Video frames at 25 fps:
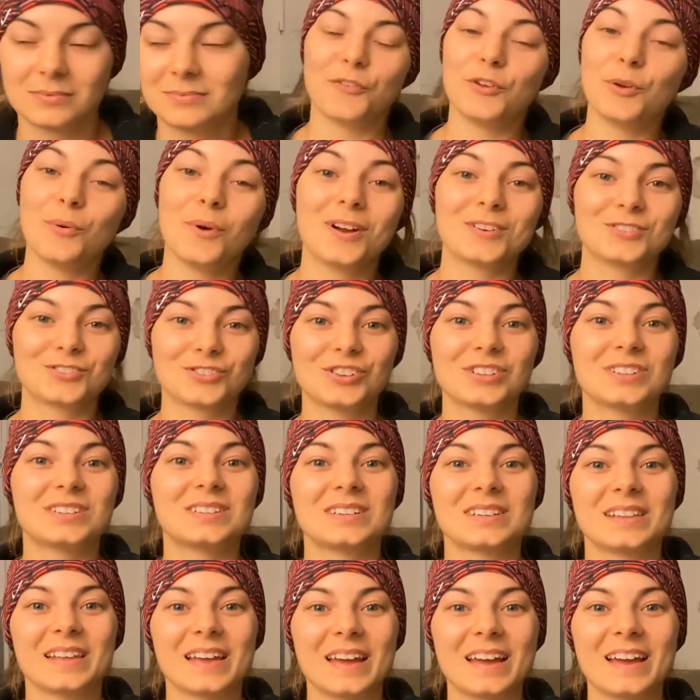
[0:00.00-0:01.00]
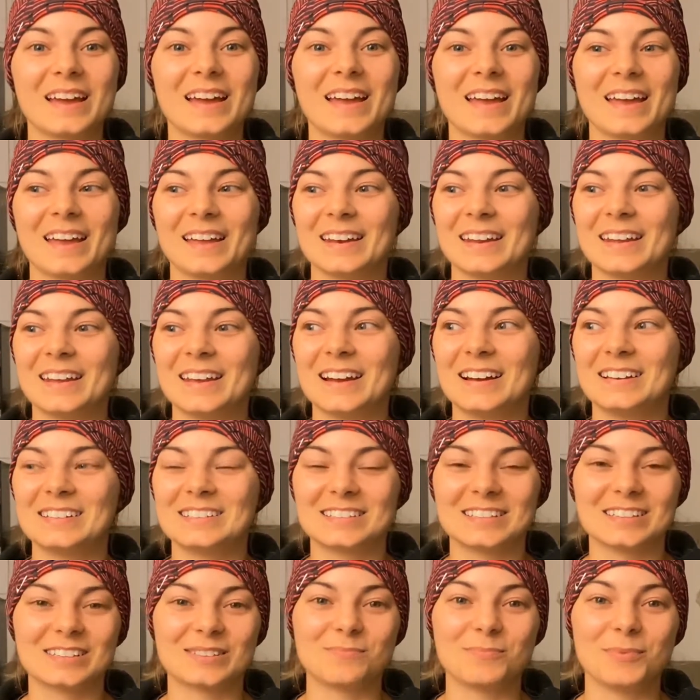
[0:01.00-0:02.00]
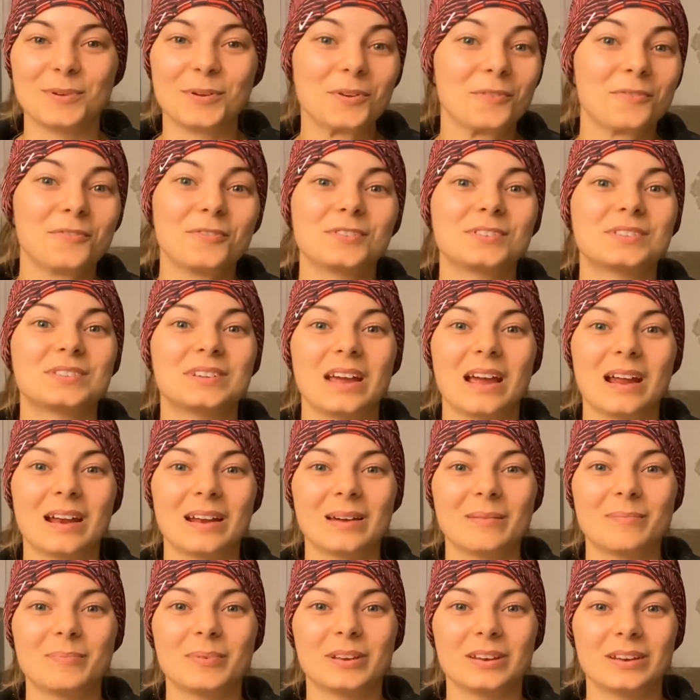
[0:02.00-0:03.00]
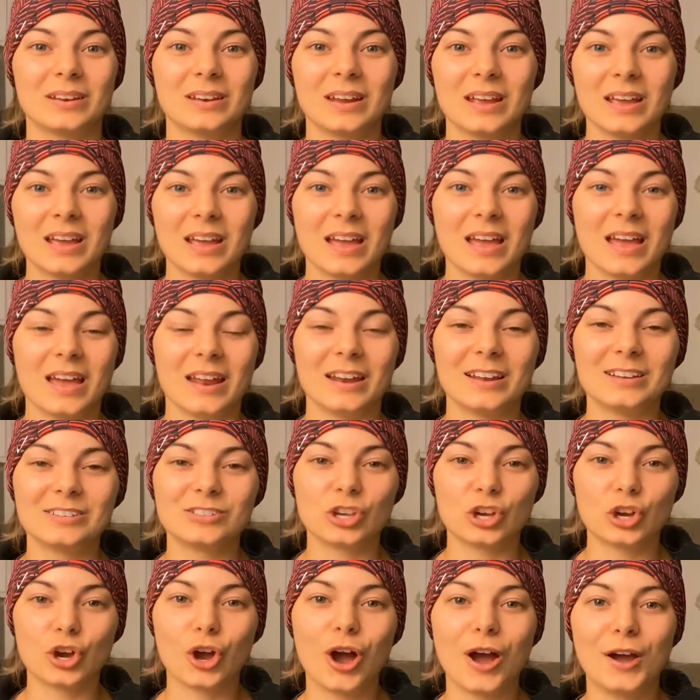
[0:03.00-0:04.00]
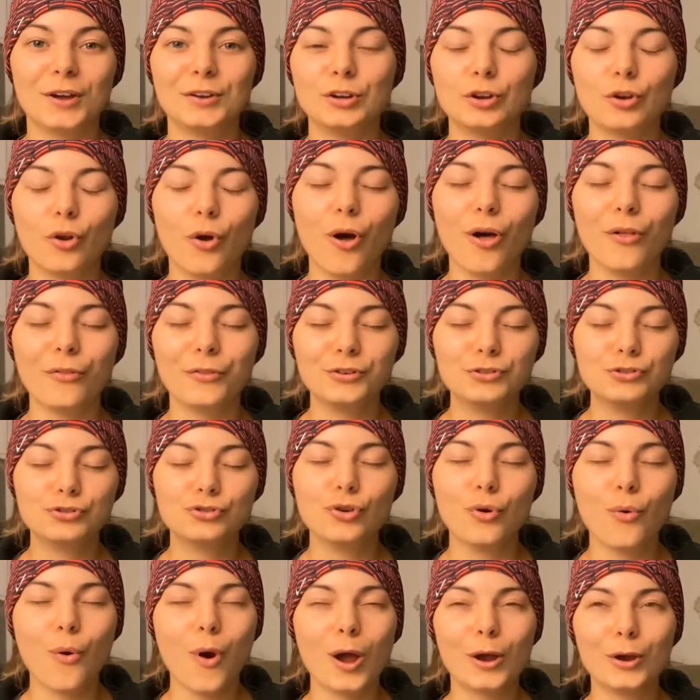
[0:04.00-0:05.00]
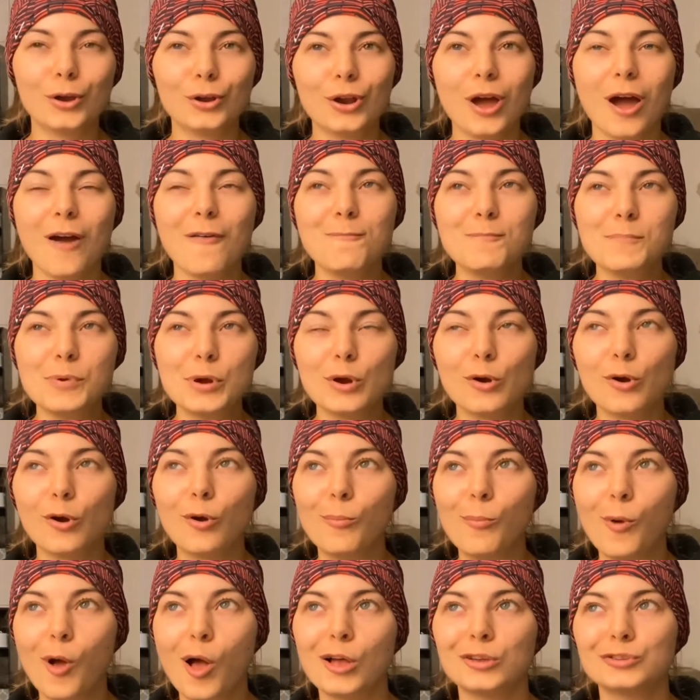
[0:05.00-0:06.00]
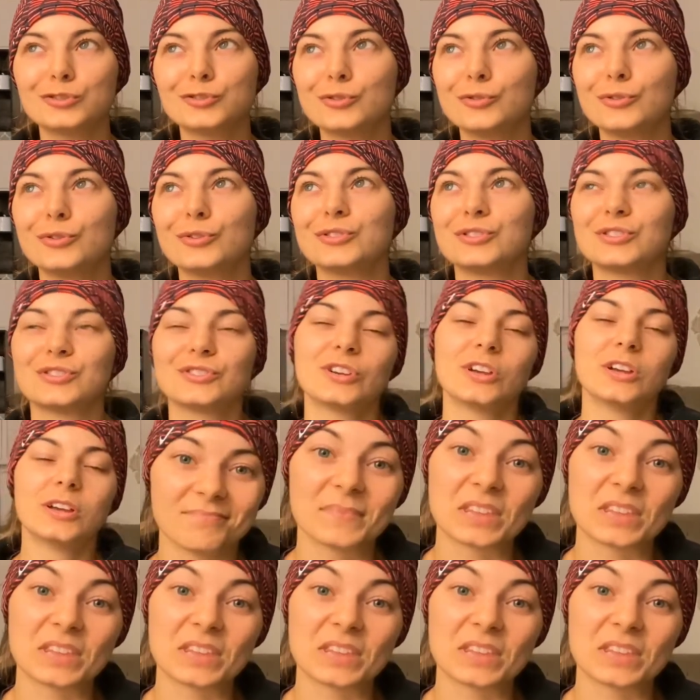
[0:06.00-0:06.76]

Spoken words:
If you watch Chris D'Elia and he has this beautiful stand-up and he's like, I did all this so I could have bigger muscles.